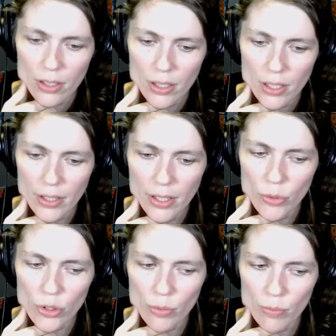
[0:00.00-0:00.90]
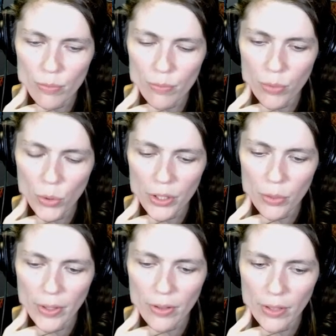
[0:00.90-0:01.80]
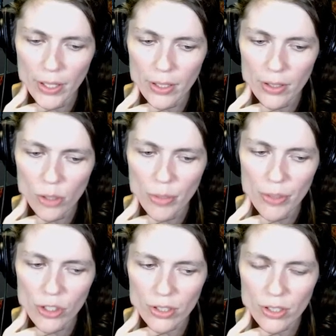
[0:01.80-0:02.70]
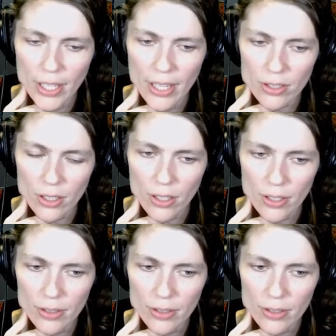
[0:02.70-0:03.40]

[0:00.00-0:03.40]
we should board the Weatherlight. Or maybe just cast a Karn.